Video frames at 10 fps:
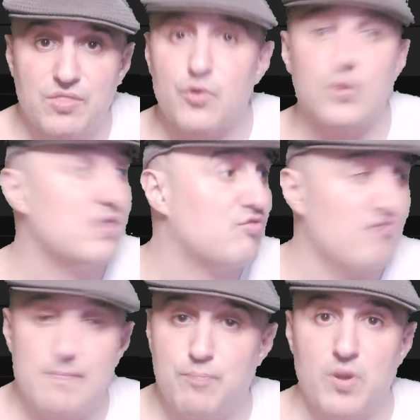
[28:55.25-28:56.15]

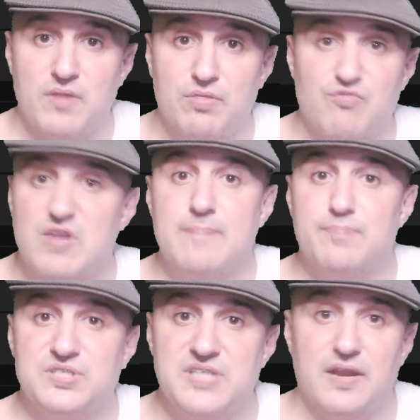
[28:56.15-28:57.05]

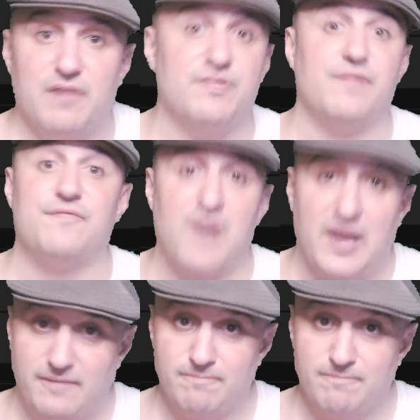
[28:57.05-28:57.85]
33.3% of the fight.